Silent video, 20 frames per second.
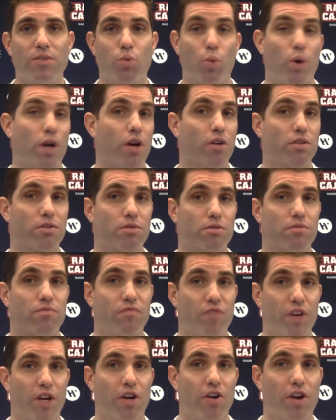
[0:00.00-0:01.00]
We're
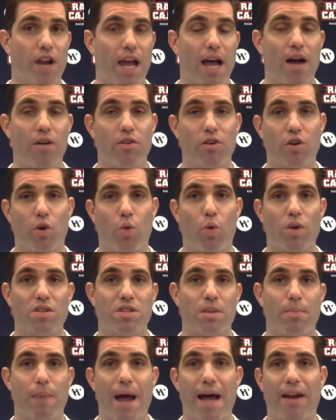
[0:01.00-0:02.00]
figuring out, you know, what's
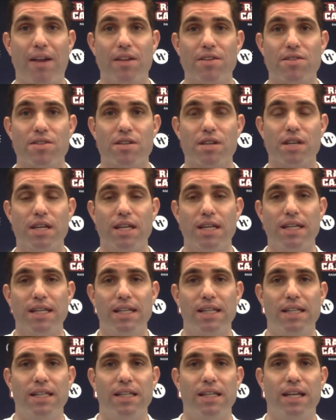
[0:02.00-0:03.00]
the balance.
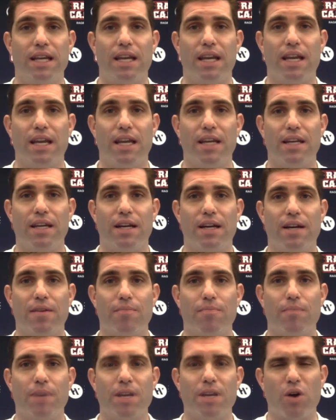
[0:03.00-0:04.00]
And,
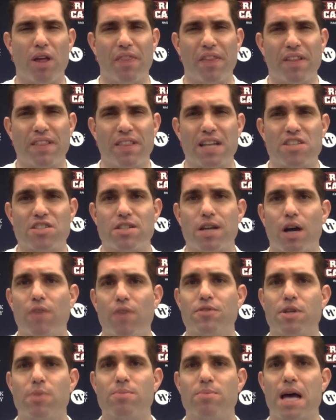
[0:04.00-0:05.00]
you know, I think that's tough
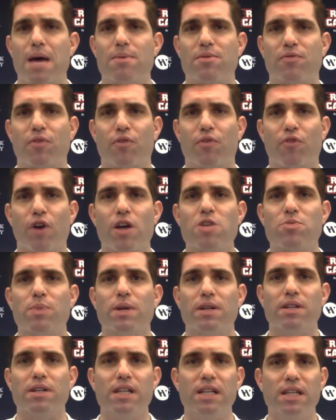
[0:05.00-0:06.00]
sometimes for
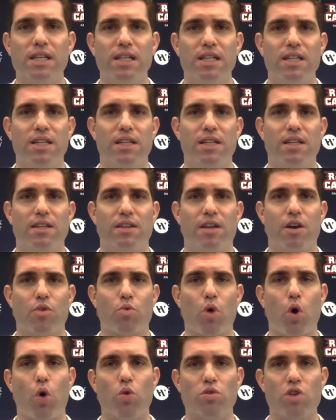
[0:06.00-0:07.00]
freshmen. Their
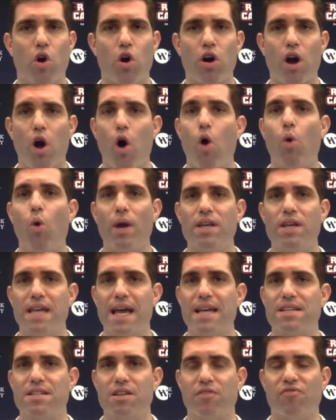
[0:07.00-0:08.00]
roles aren't always
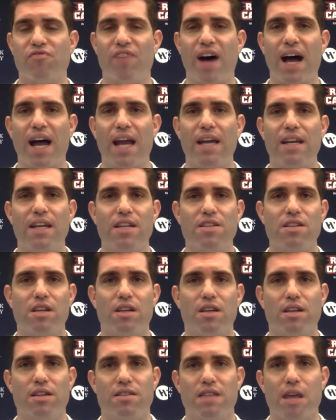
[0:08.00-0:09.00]
as defined as
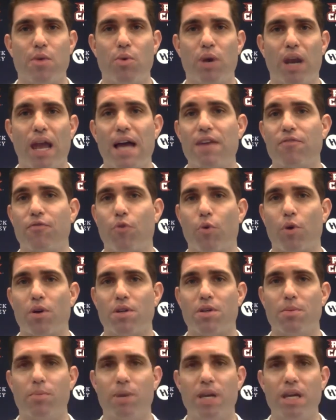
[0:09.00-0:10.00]
they would like for it
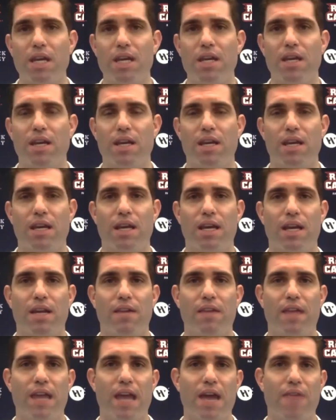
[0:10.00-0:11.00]
to be,
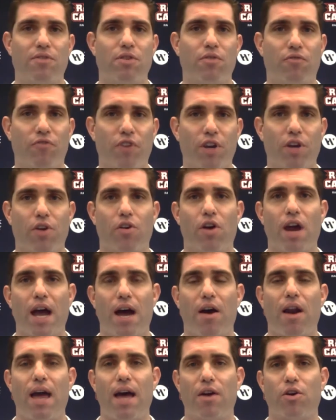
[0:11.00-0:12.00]
and they have to figure
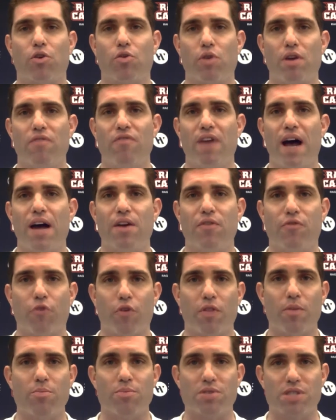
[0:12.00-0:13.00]
out how to create value for
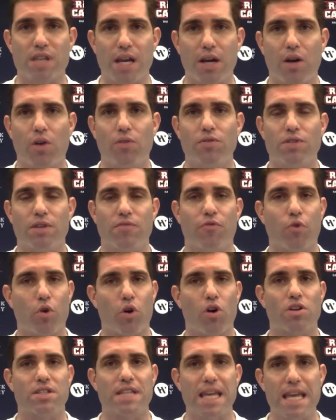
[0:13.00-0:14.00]
themselves and for
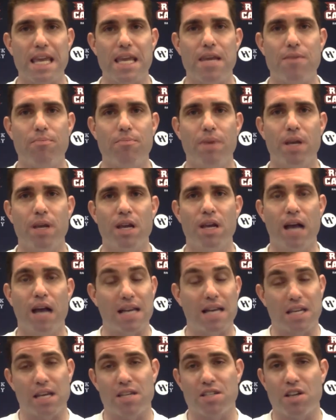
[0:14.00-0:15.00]
our team.
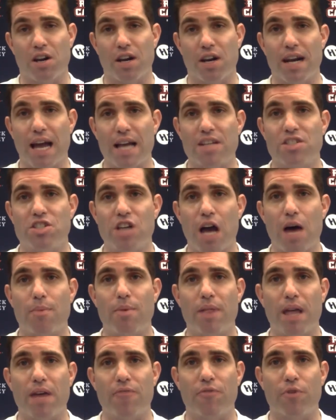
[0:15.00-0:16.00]
Isaiah's done a nice job
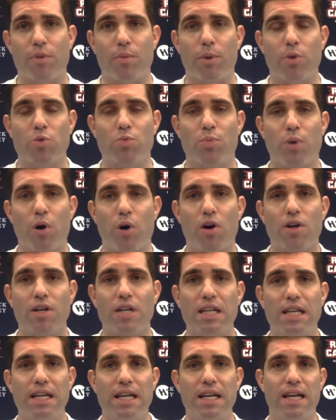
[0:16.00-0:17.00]
of that for the most part,
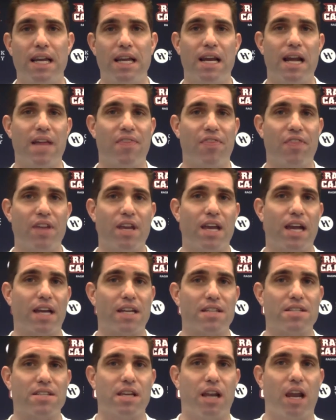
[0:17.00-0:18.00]
and I think I
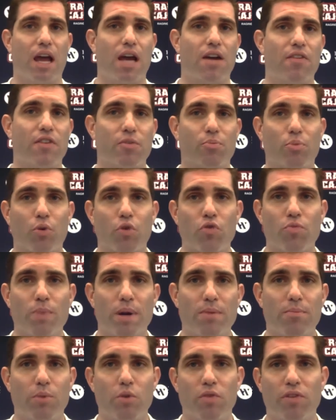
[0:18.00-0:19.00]
could see a lot of
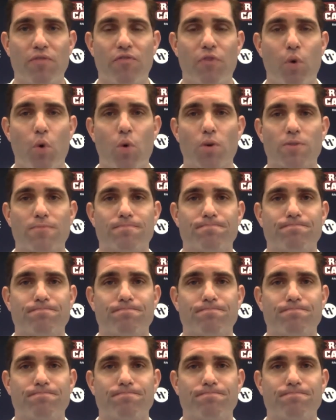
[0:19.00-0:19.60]
improvement moving forward.